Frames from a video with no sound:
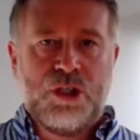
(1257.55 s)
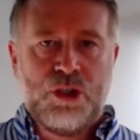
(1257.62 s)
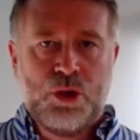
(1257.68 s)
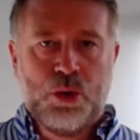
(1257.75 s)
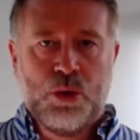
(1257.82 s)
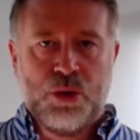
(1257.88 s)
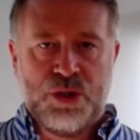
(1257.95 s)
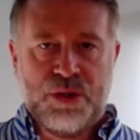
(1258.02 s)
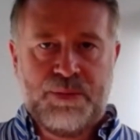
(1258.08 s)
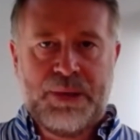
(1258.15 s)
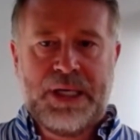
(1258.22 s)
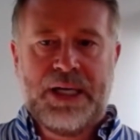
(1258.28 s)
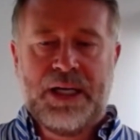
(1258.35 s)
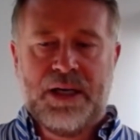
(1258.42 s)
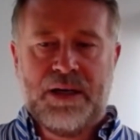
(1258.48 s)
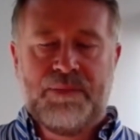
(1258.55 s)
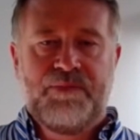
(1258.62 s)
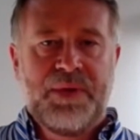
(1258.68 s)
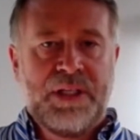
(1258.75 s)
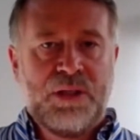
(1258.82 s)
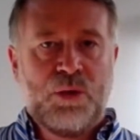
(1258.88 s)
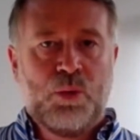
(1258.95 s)
doors appear
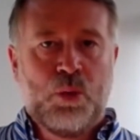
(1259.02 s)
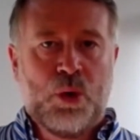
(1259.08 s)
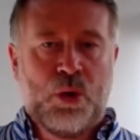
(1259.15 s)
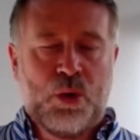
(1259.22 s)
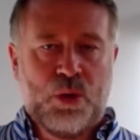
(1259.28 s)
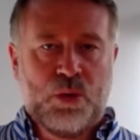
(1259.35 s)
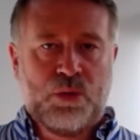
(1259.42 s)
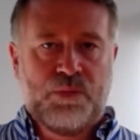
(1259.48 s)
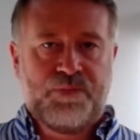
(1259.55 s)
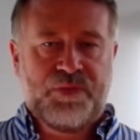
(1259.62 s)
in the wall.